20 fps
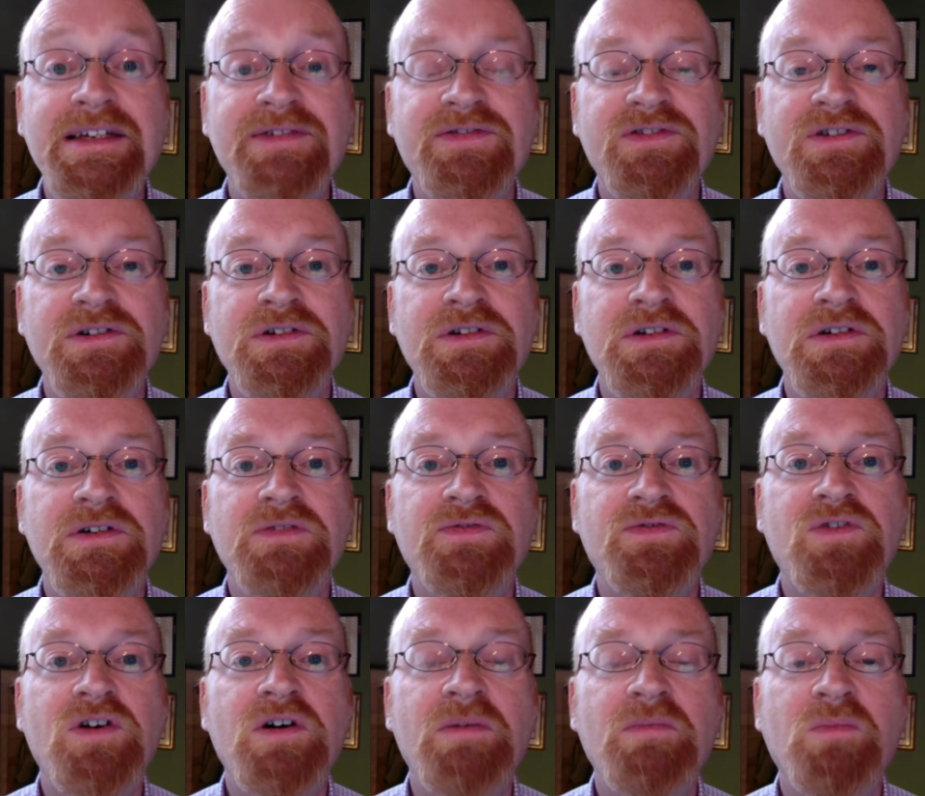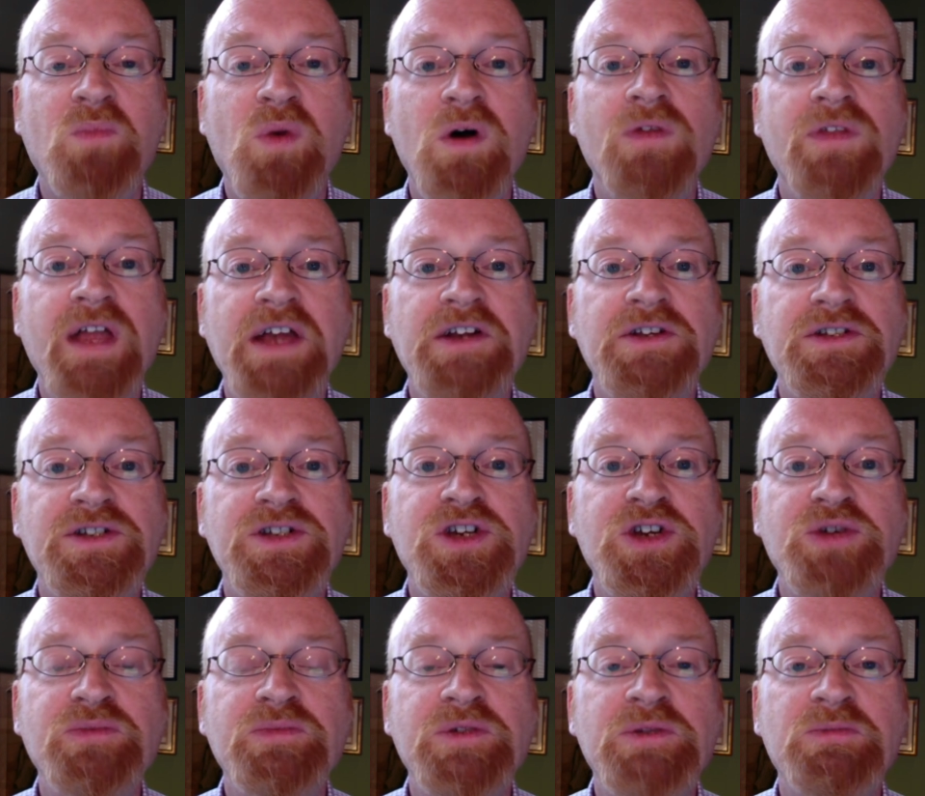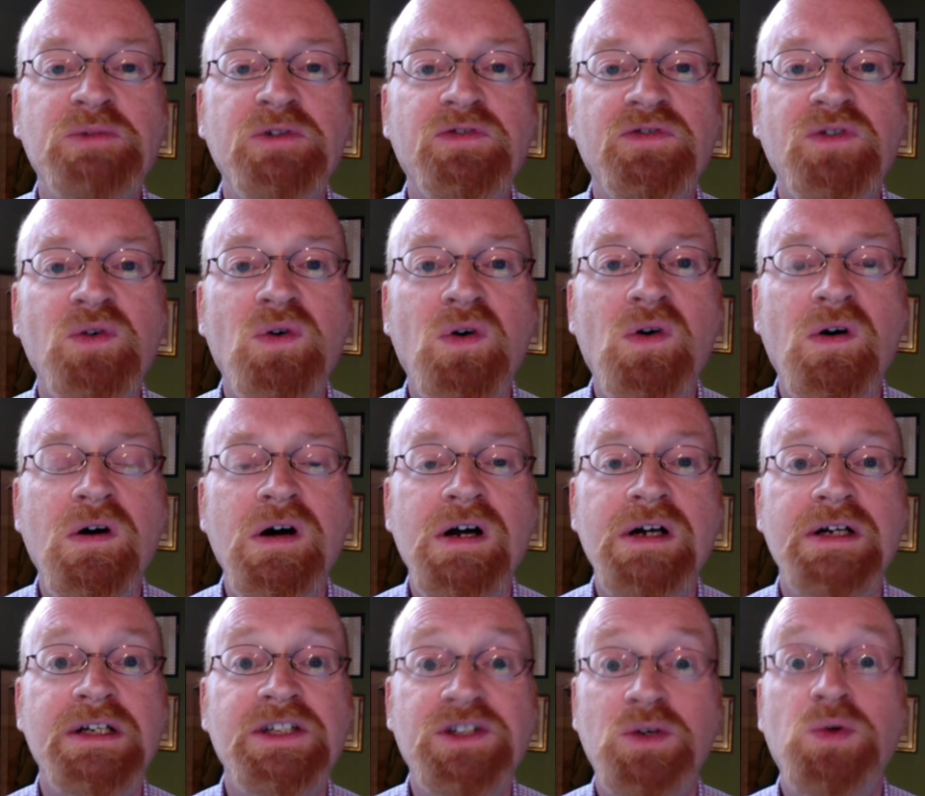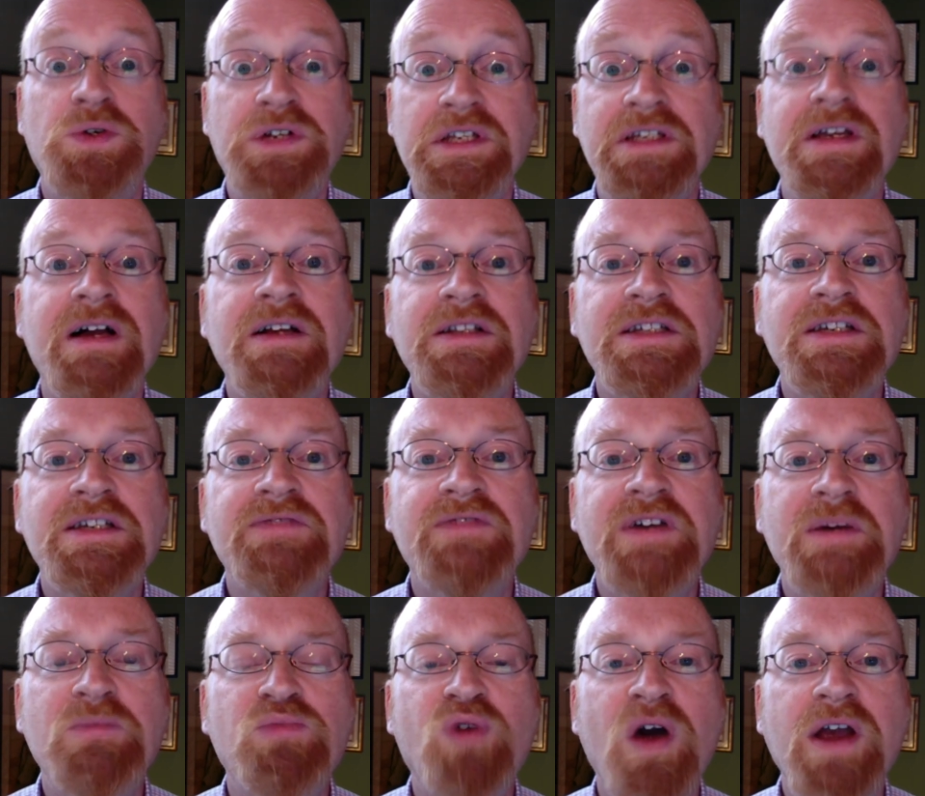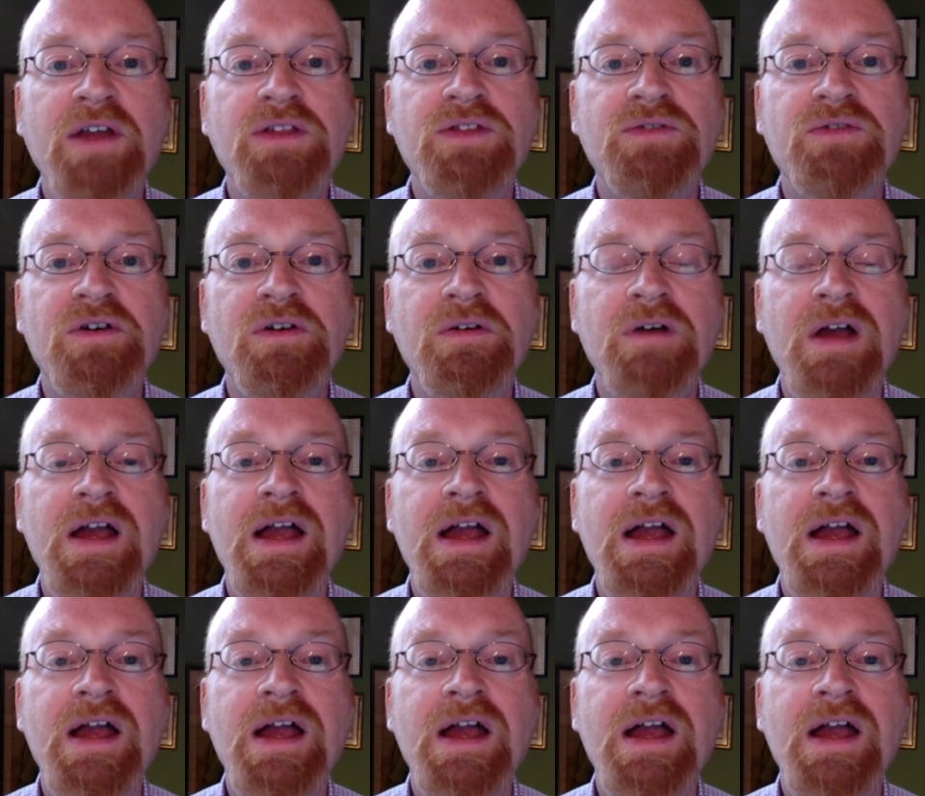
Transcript: different from what they'd assumed before. It's called a scientific breakthrough.